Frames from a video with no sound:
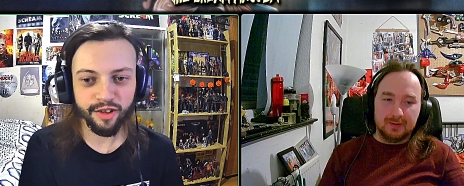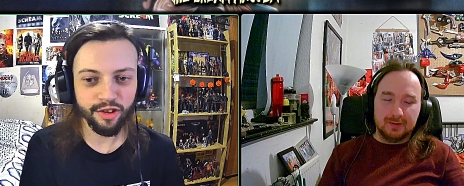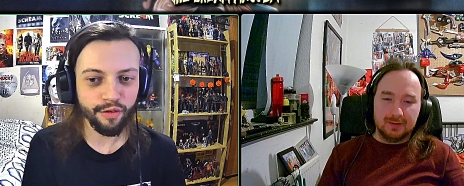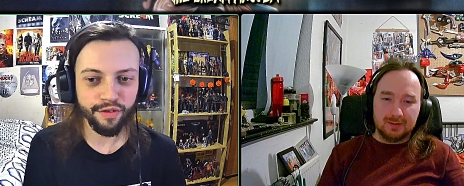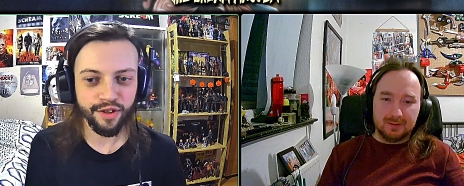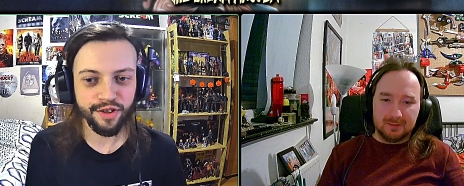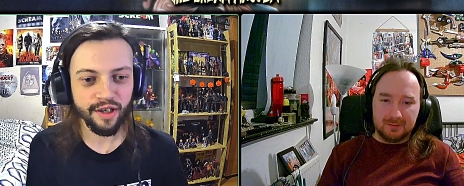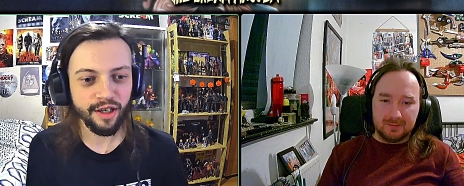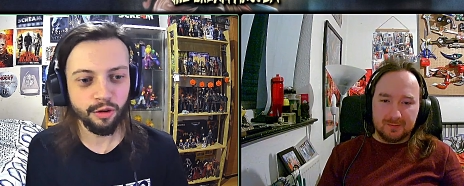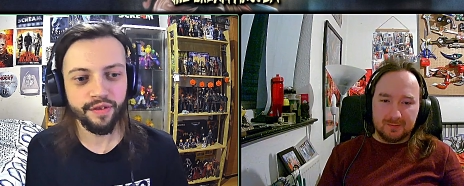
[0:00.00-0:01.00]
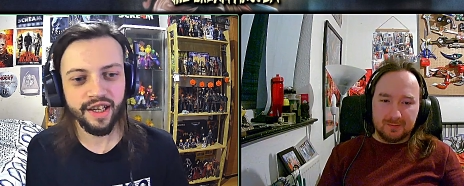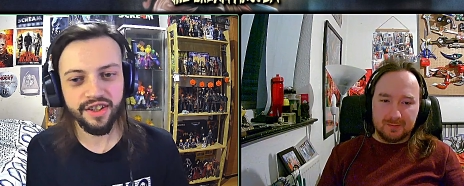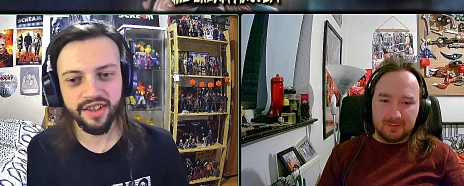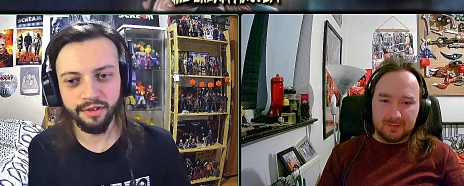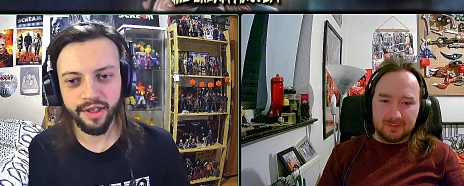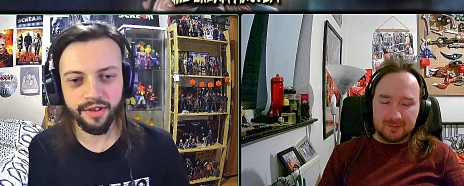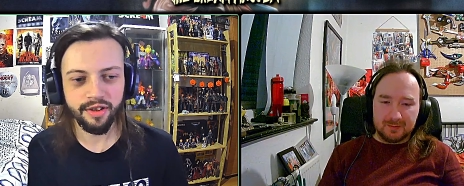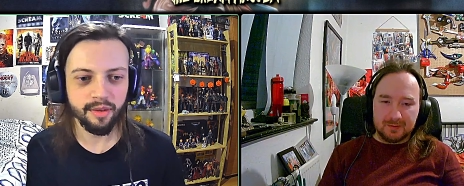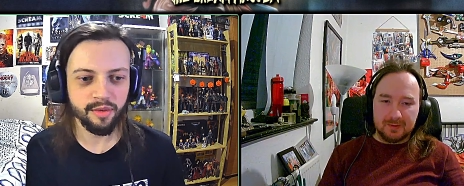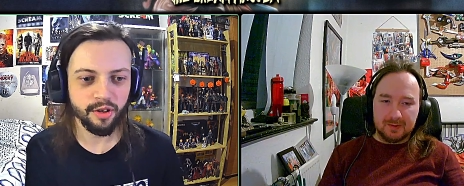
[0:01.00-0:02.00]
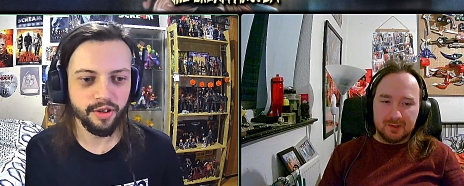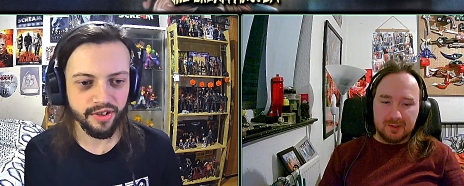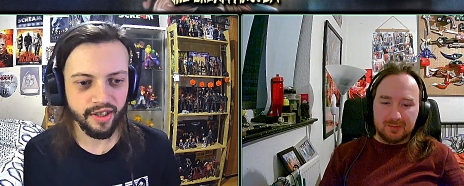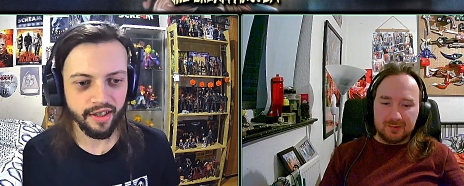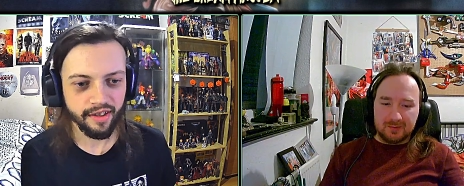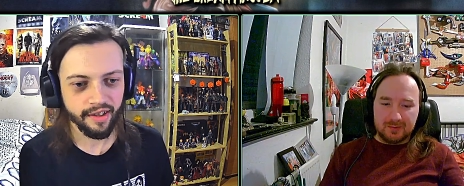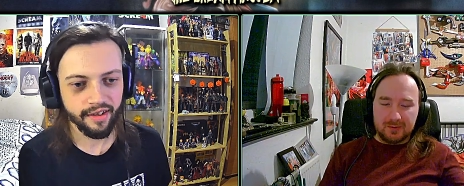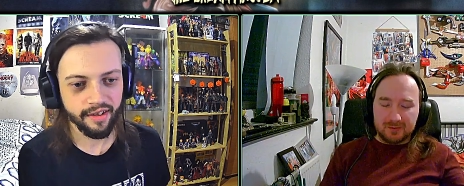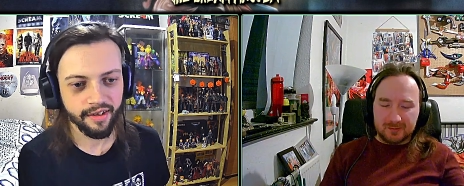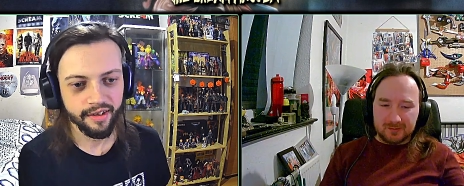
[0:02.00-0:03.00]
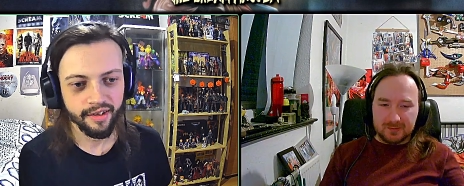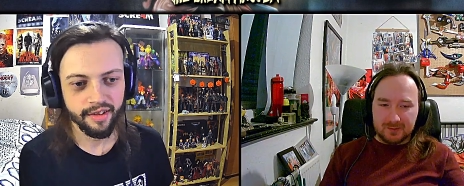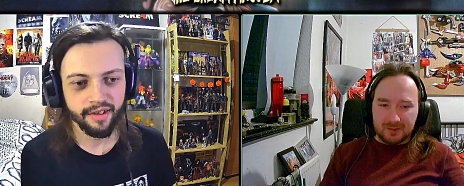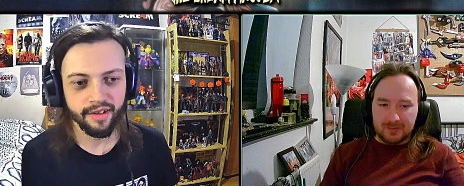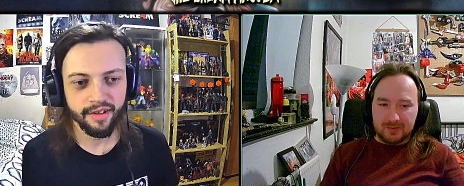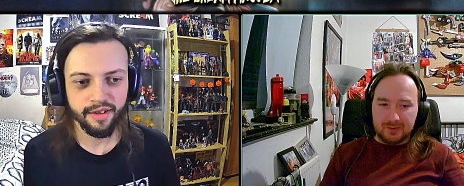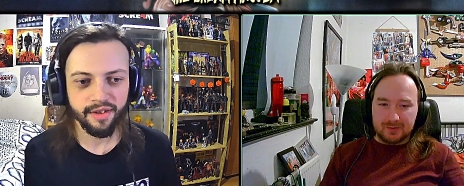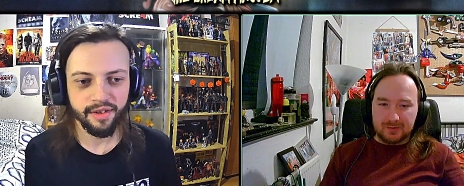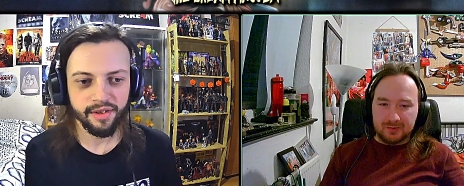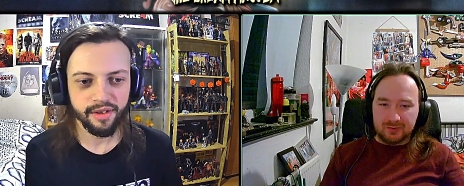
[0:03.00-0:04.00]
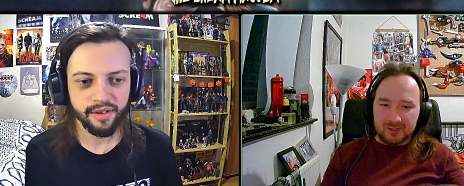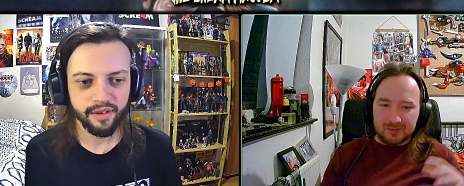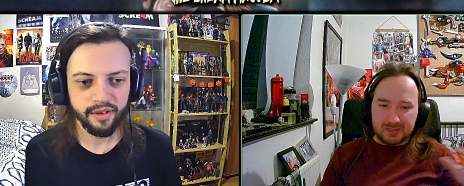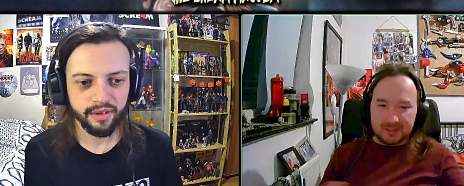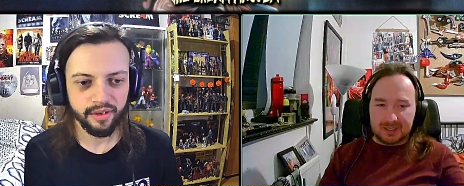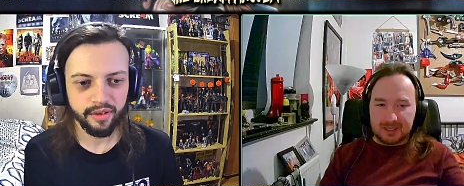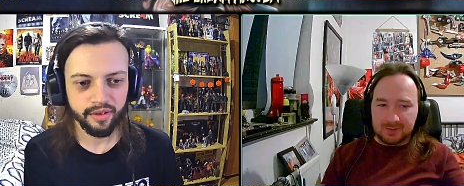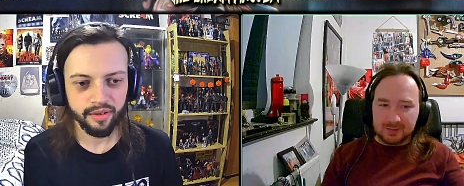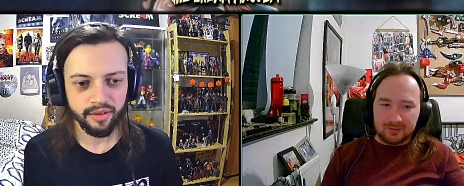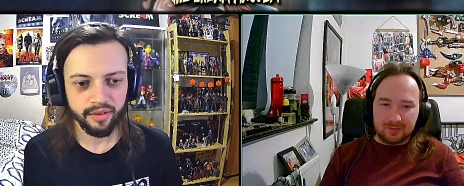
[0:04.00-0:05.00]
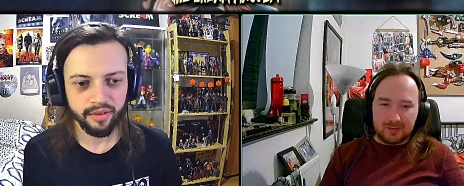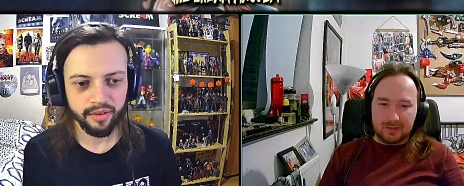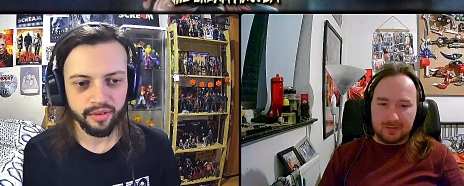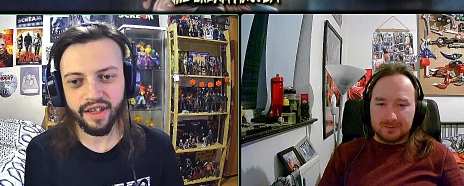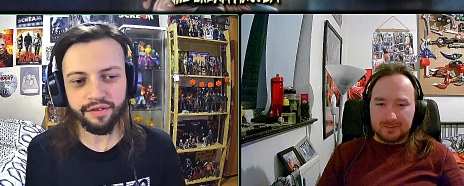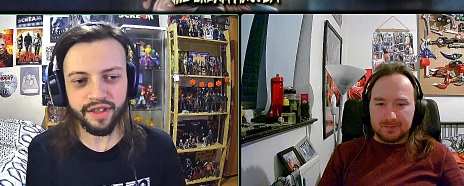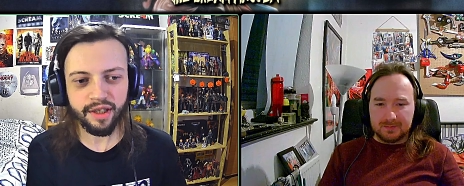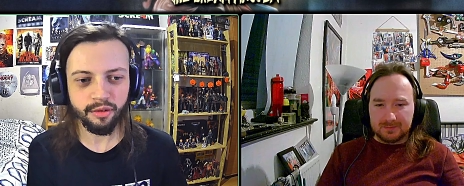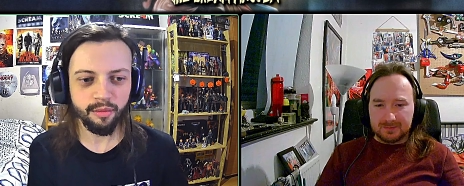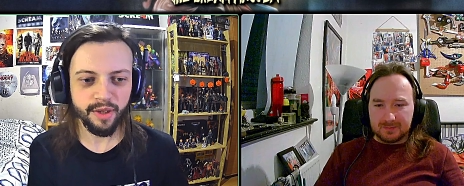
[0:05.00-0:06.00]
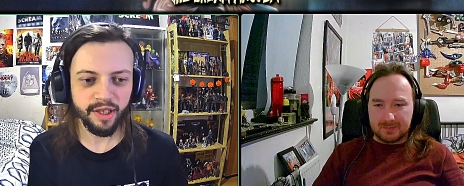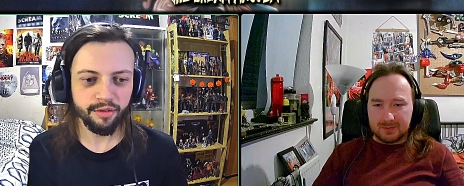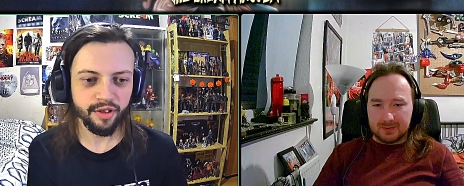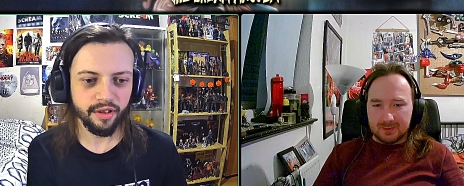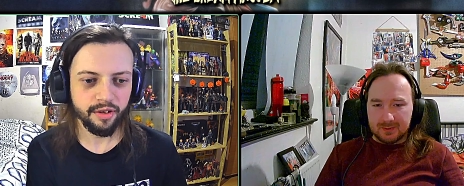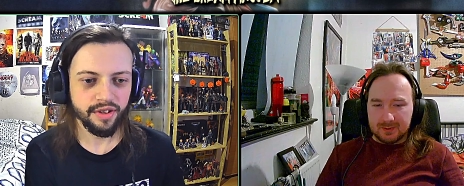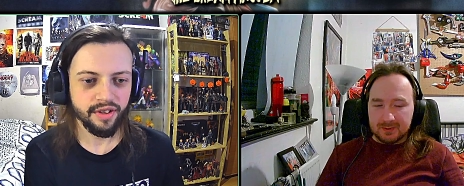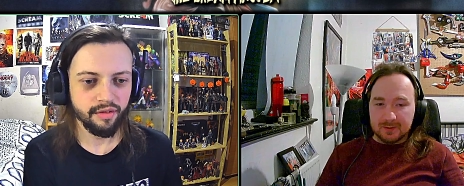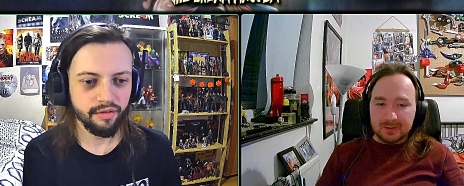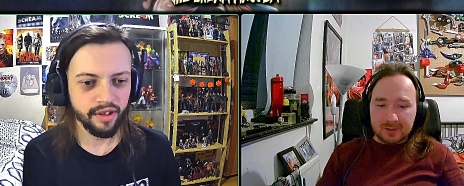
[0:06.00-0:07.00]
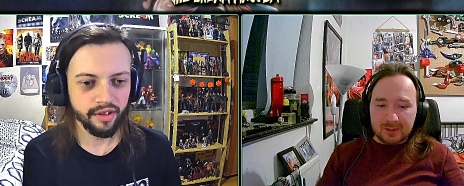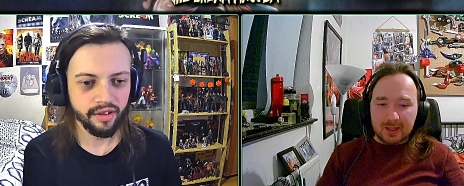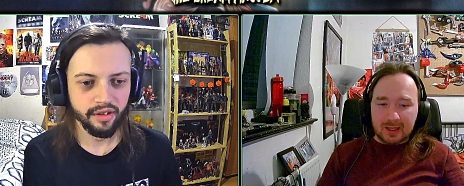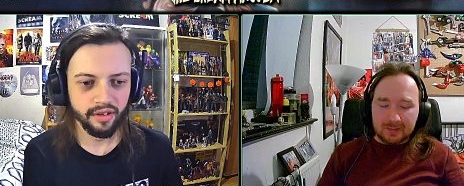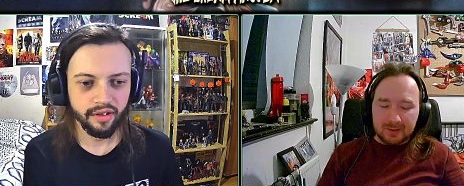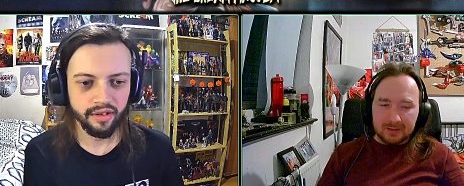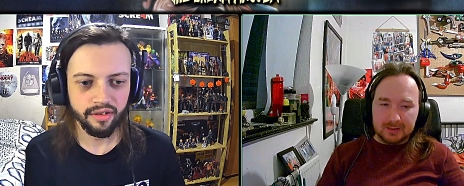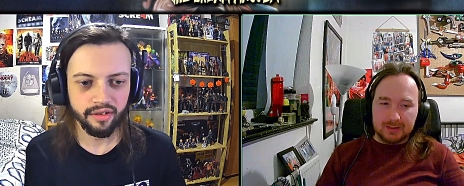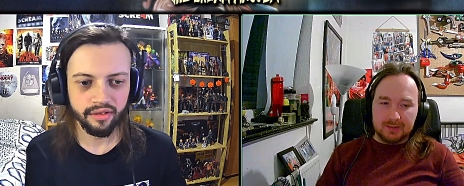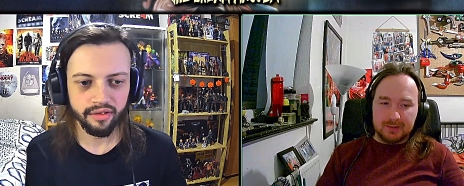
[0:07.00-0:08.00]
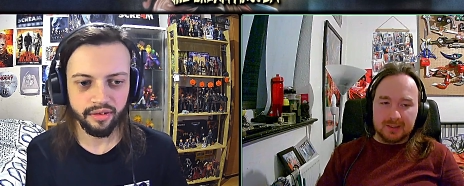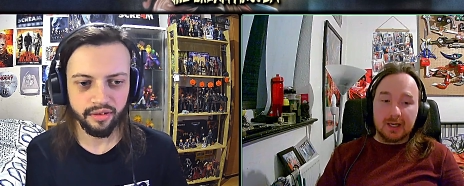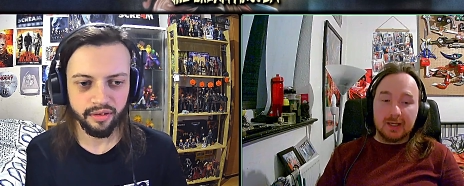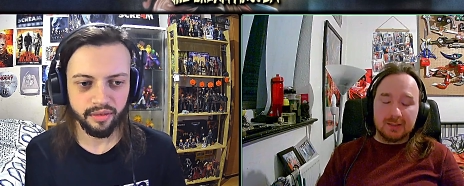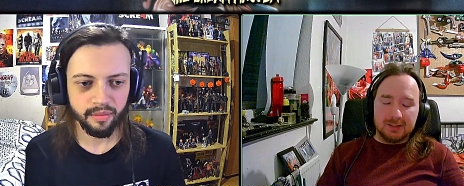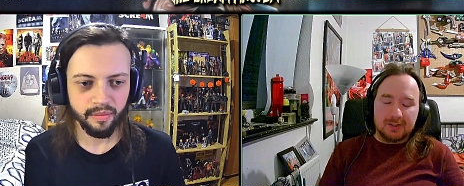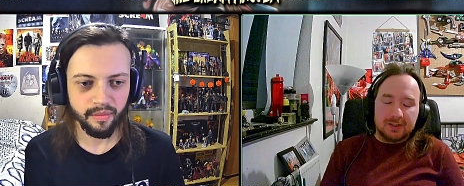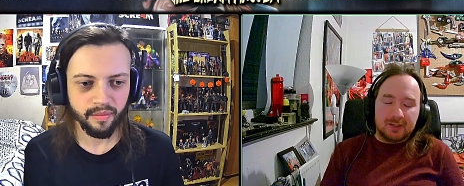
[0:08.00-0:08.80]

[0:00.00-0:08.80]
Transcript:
Speaker 1: I'd, look for the script. I don't know if he actually wrote the script or he no, just through, had the through, idea.
Speaker 2: No, through through dreams they time travel.
Speaker 1: I think it would have made for an interesting thing.
Speaker 2: Yeah, I think I think, I think it's, an interesting